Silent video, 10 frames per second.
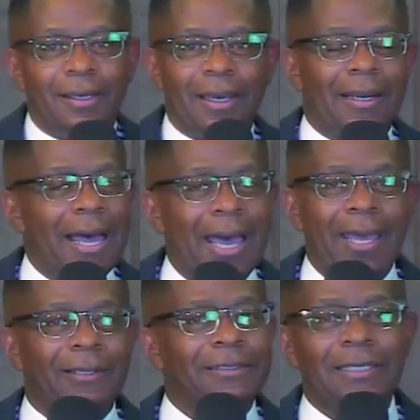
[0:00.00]
And I
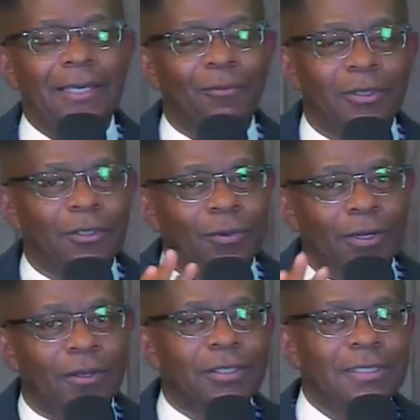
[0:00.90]
ain't seeing what's on the
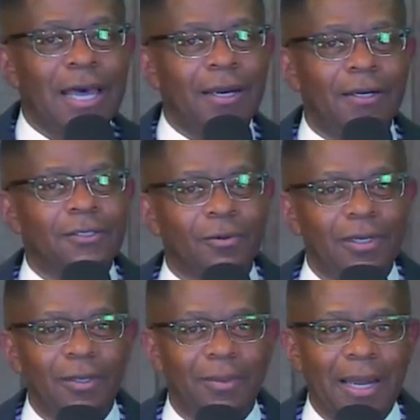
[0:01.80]
other side of the
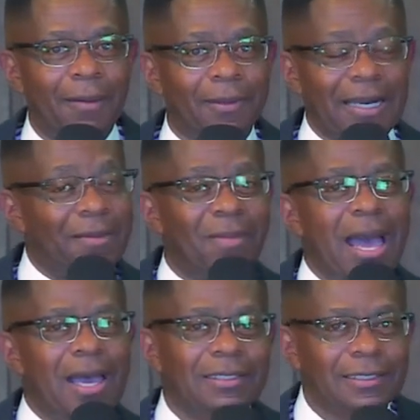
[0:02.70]
screen, but I can
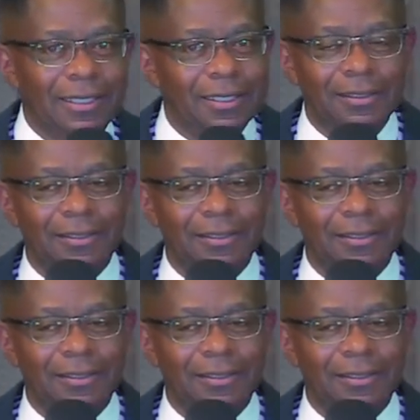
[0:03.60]
imagine this.